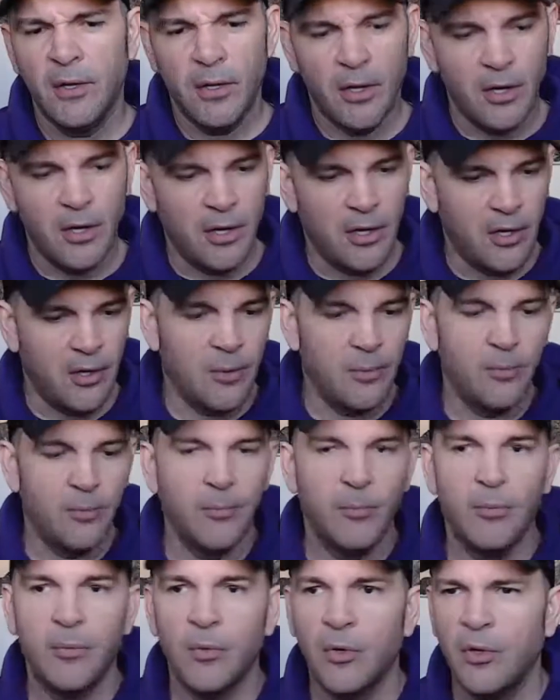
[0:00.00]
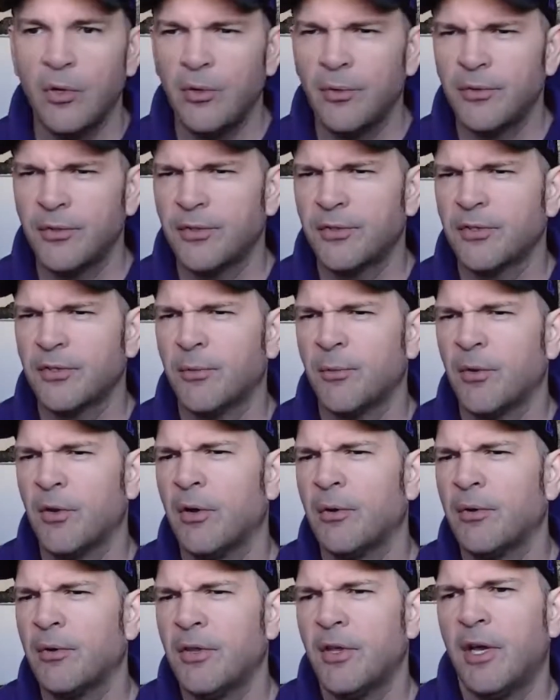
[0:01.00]
is there something
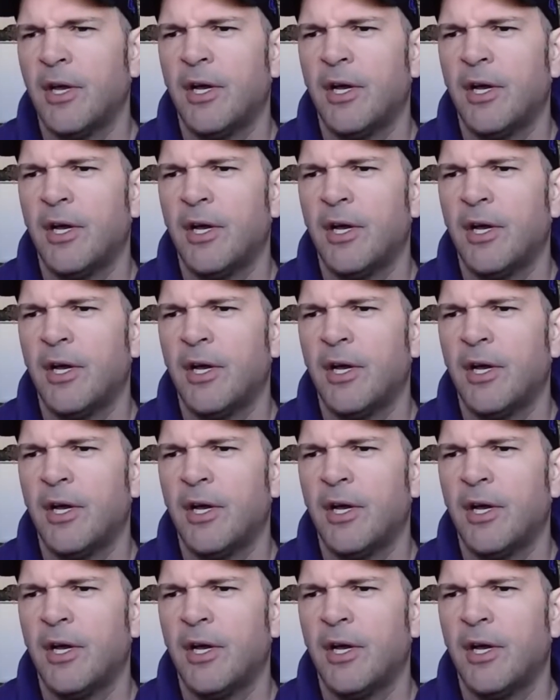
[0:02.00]
wrong with the